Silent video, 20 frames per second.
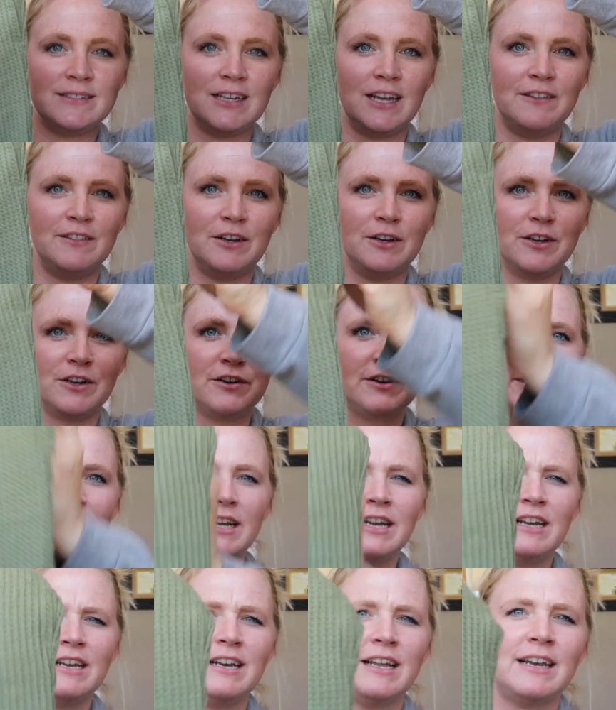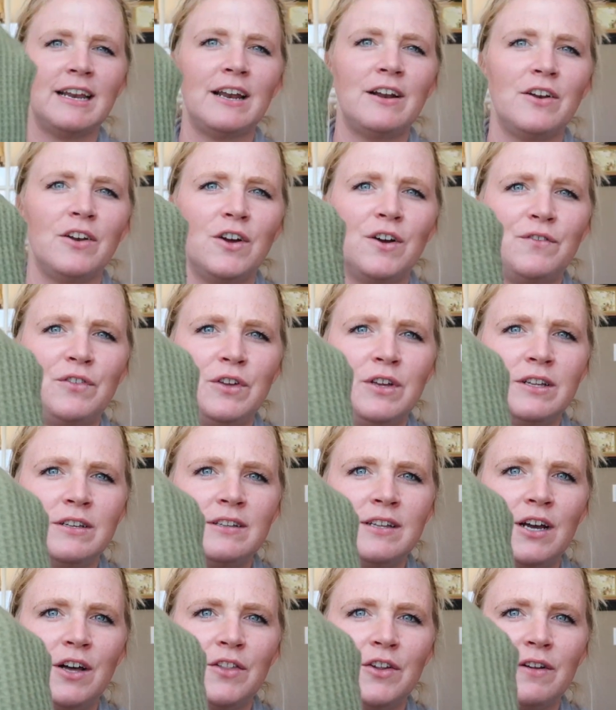and they're green, and I don't know if you can
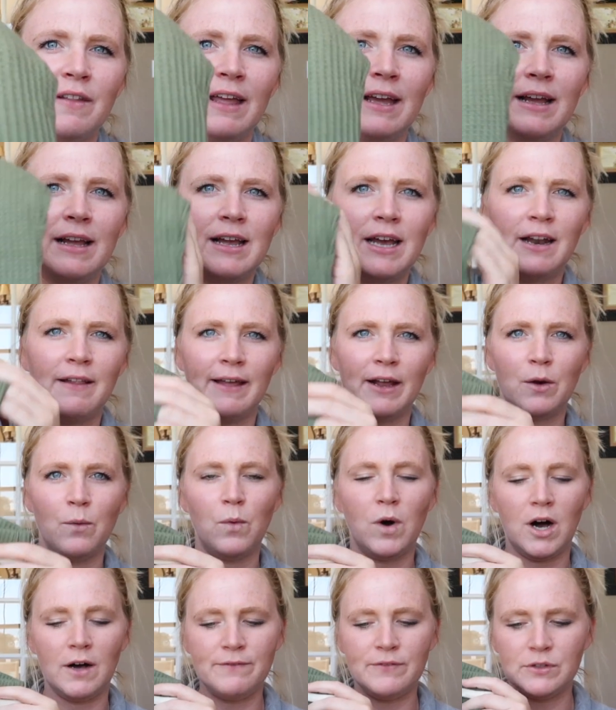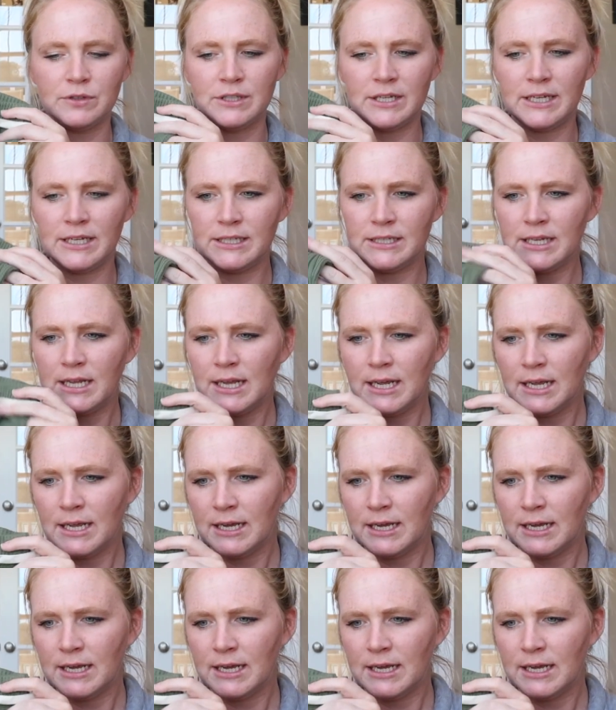tell, they're like kind of like a waffle knit.